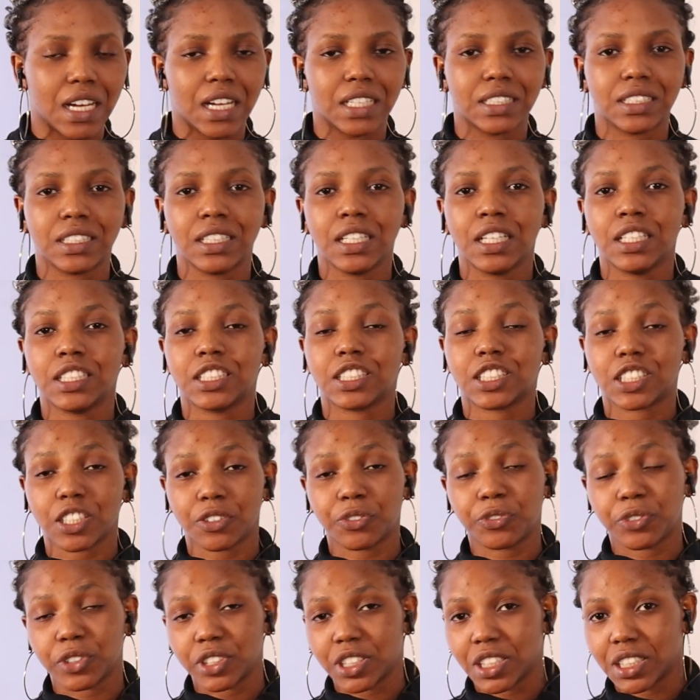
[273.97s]
and
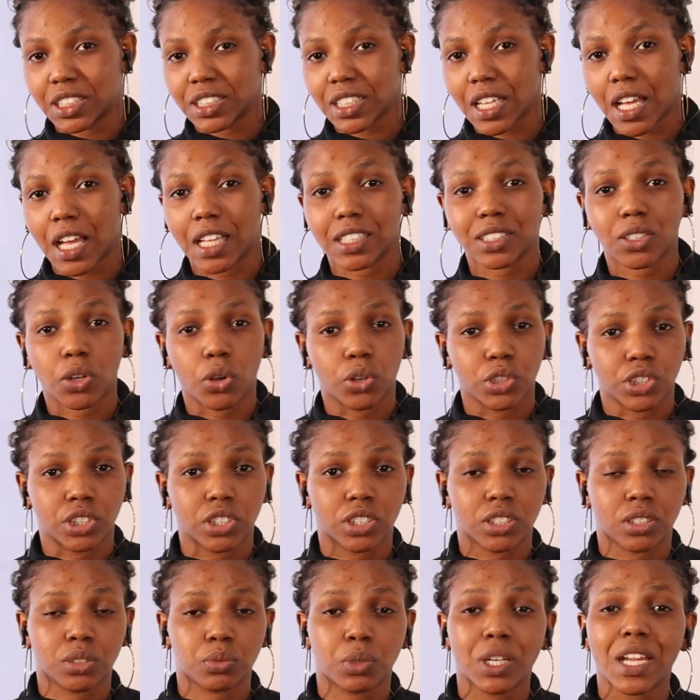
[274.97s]
definite as urges.